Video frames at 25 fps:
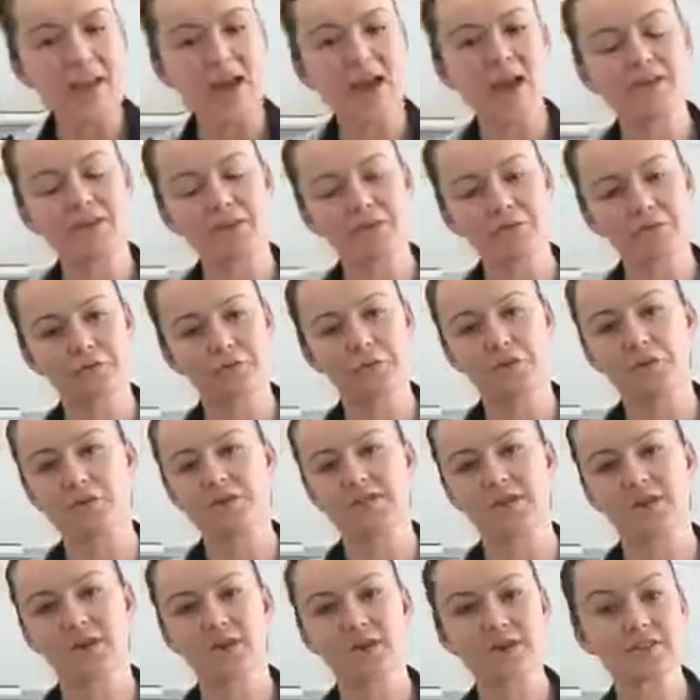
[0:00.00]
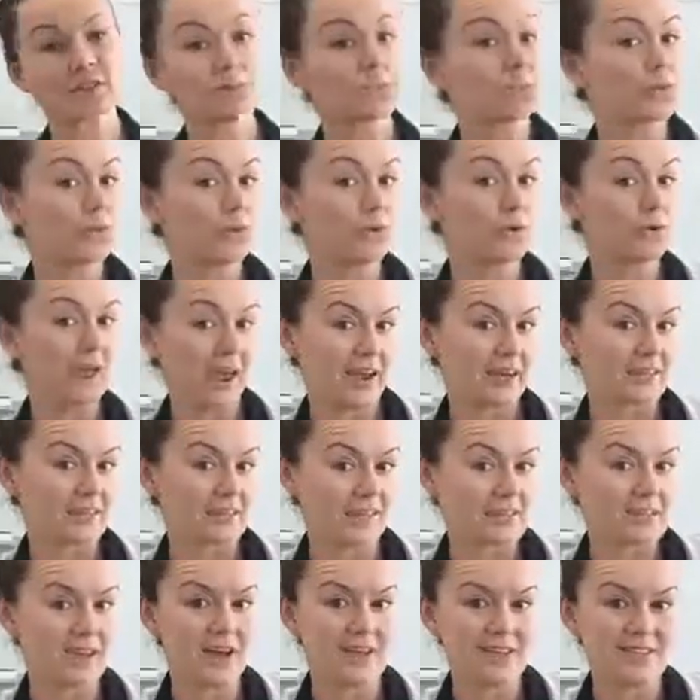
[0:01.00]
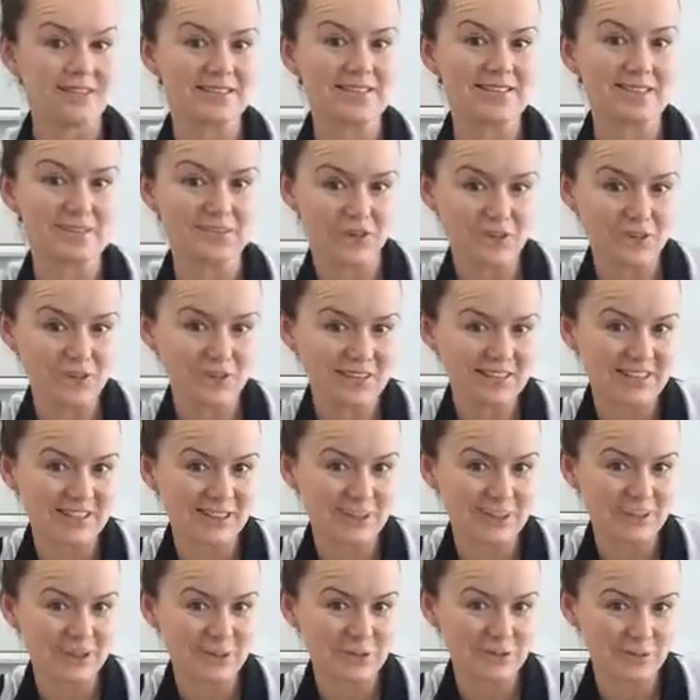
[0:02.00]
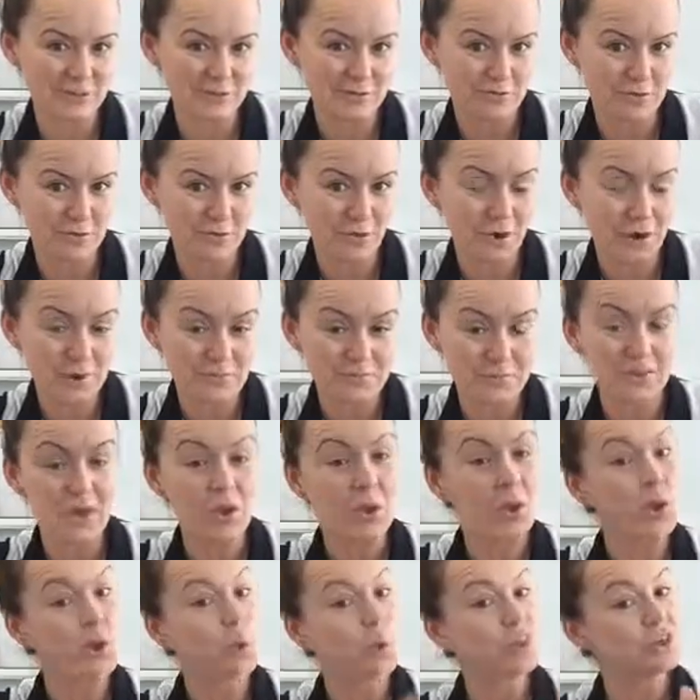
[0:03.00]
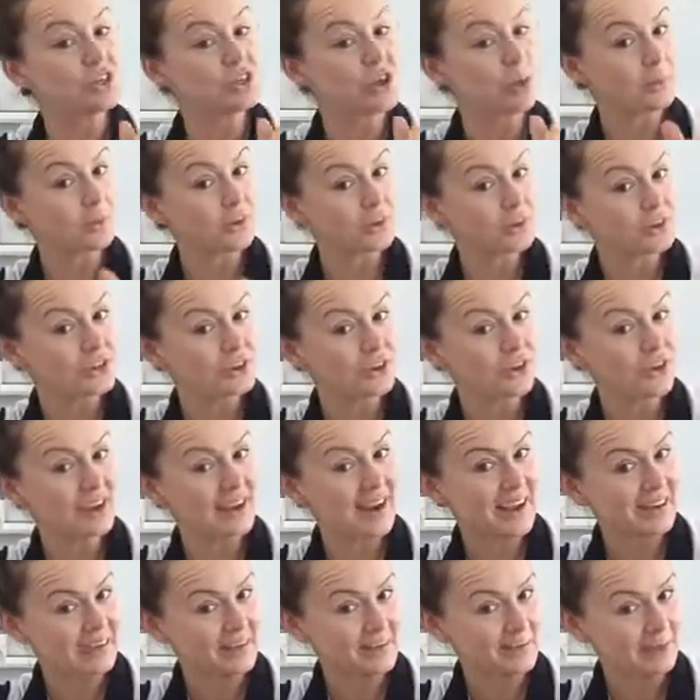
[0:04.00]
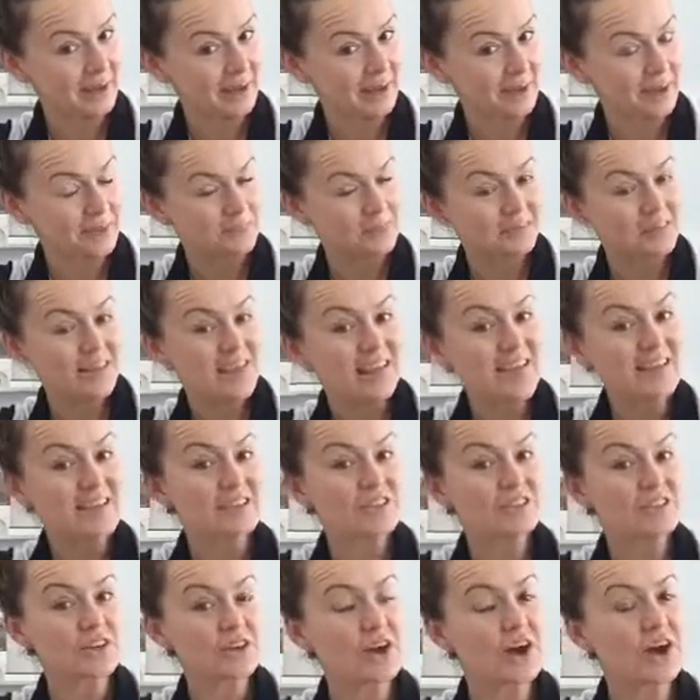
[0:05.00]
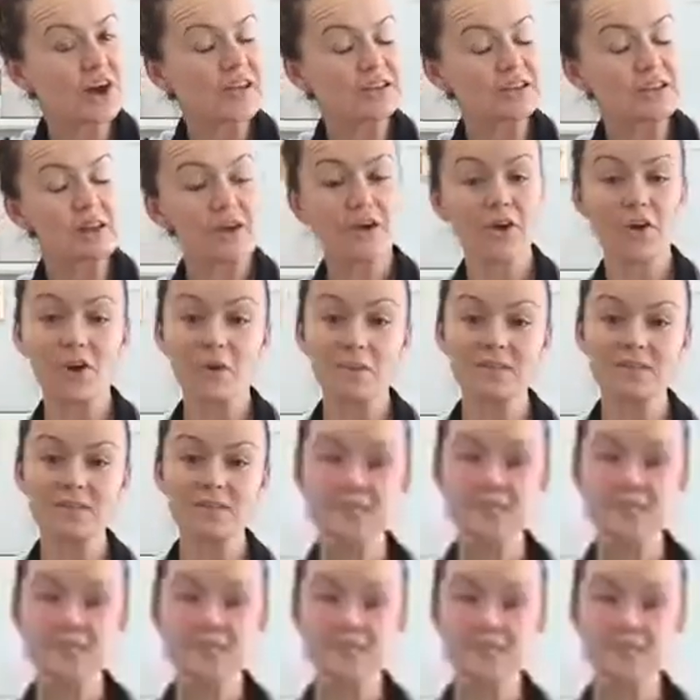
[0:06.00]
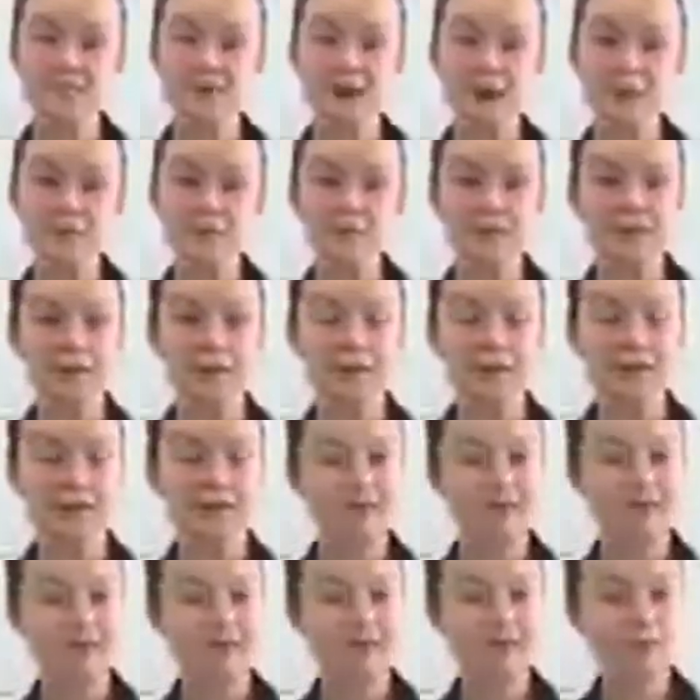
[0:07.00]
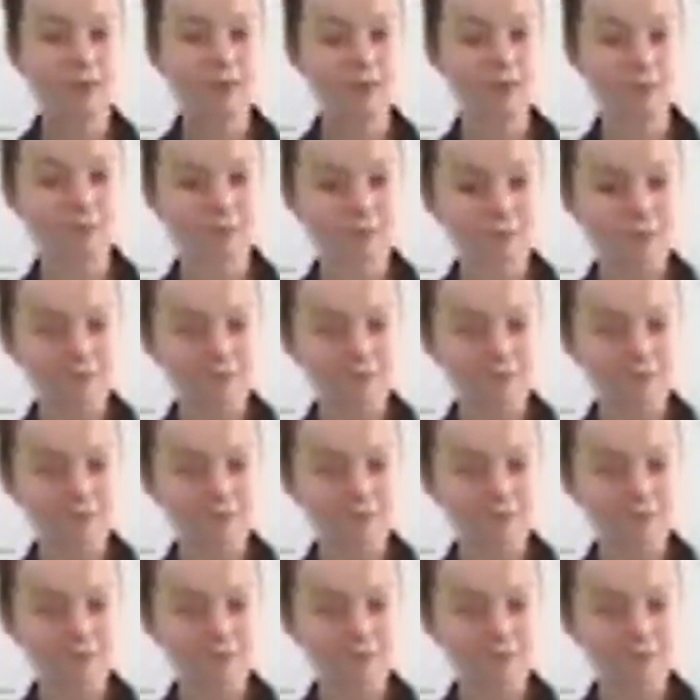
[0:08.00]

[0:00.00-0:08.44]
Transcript: And then of course there are some really good exercises and stretches that you can do for it, which I'm going to show you next week. So guys, I hope this has given you a little bit of